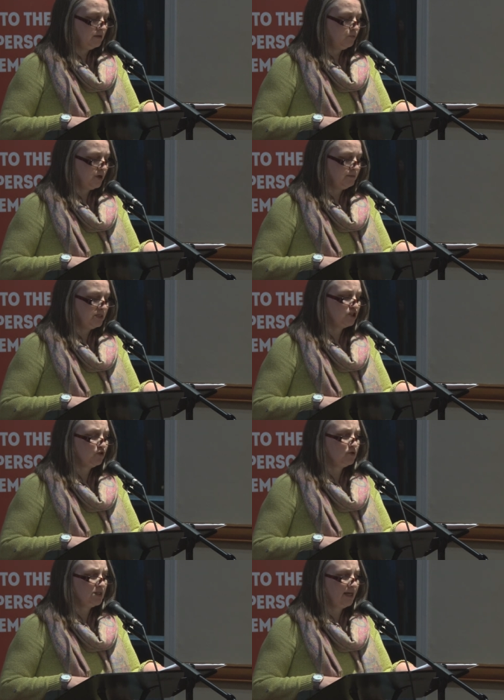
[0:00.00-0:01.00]
The Primary
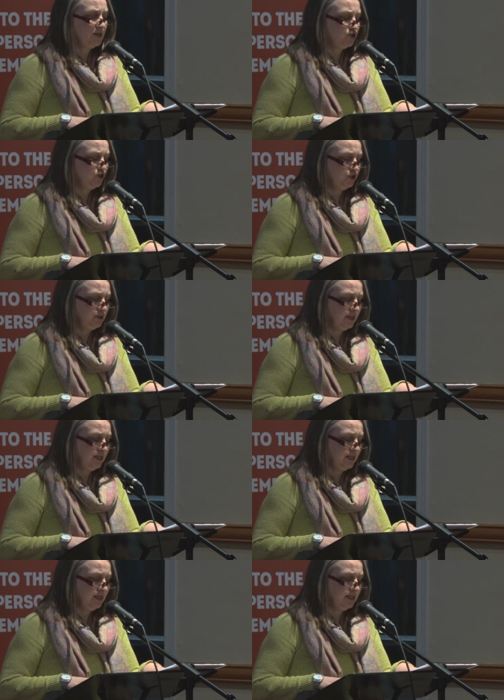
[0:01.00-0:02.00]
Schools Heads Union,
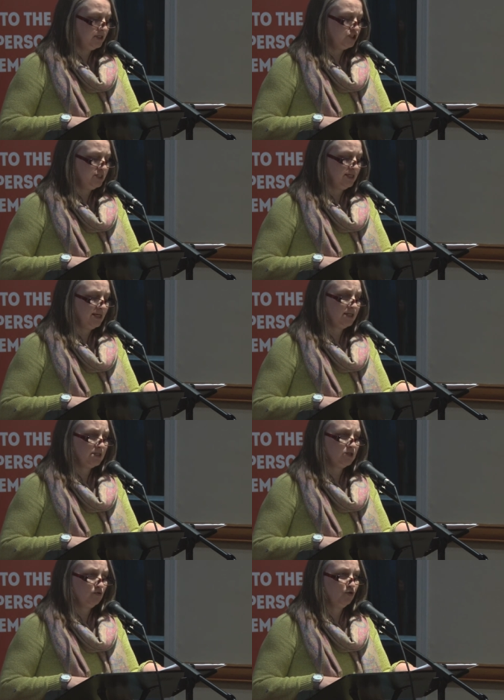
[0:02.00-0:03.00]

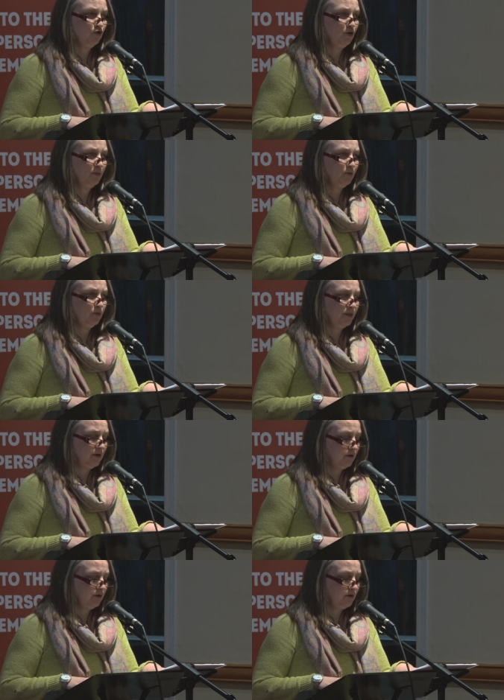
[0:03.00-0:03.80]
AHDS, who in common with